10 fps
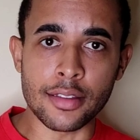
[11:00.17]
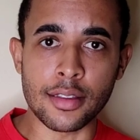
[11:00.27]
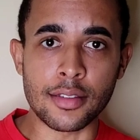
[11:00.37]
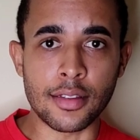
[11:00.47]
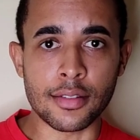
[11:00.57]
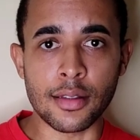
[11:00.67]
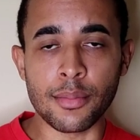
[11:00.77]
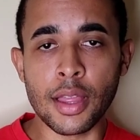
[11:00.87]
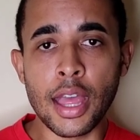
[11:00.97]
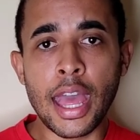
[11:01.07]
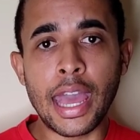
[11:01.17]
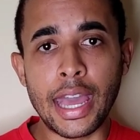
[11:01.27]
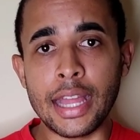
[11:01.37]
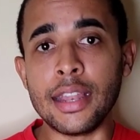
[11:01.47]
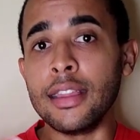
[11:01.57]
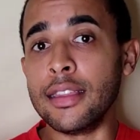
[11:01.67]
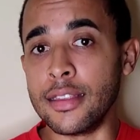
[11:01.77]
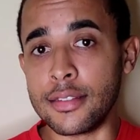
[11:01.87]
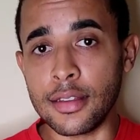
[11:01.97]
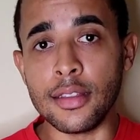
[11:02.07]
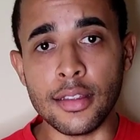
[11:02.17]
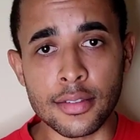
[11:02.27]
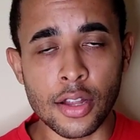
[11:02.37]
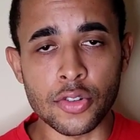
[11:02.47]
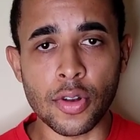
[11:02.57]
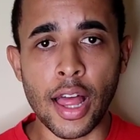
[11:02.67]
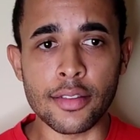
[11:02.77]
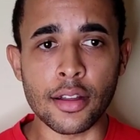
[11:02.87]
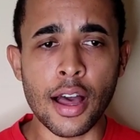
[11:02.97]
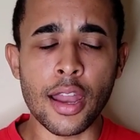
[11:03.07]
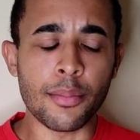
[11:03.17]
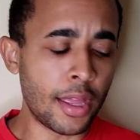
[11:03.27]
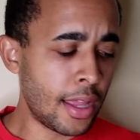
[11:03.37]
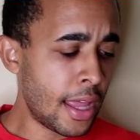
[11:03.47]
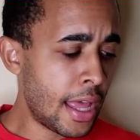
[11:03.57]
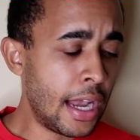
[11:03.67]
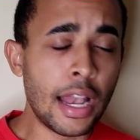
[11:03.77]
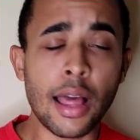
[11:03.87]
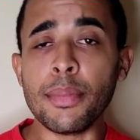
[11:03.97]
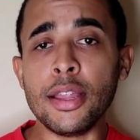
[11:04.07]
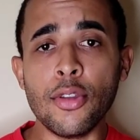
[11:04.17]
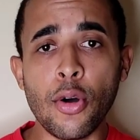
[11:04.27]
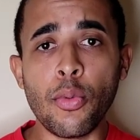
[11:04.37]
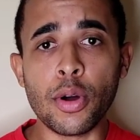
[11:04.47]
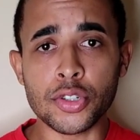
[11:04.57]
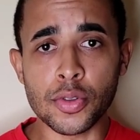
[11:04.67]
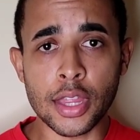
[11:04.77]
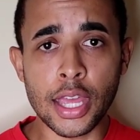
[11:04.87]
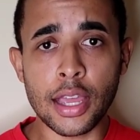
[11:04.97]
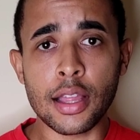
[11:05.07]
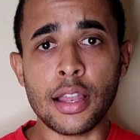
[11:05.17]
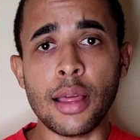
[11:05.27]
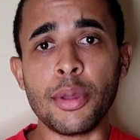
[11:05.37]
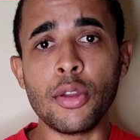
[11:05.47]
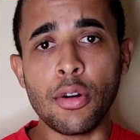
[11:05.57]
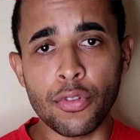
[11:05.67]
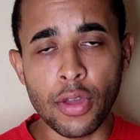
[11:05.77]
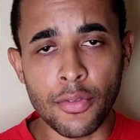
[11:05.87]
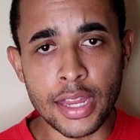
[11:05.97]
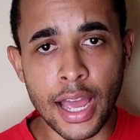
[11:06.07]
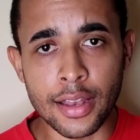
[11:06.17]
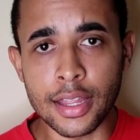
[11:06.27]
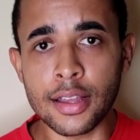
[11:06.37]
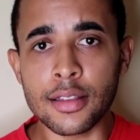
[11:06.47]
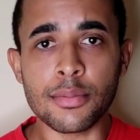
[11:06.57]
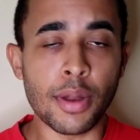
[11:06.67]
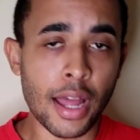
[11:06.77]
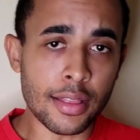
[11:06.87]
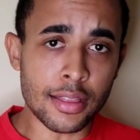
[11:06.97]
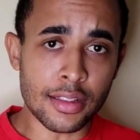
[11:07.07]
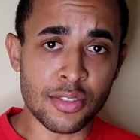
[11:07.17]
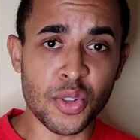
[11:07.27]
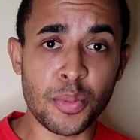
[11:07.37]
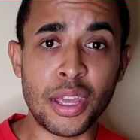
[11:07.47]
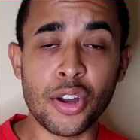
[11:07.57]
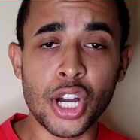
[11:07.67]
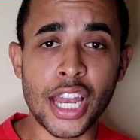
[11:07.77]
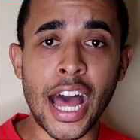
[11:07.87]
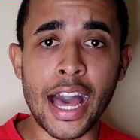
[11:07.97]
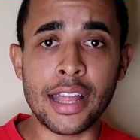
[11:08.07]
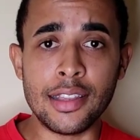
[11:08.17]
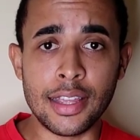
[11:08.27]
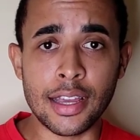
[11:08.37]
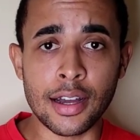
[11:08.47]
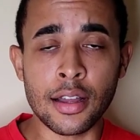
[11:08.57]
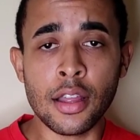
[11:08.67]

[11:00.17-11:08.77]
the system in this decentralized economy. Let me know what you think. Let me know if you have any ideas. But I thought this would be a good idea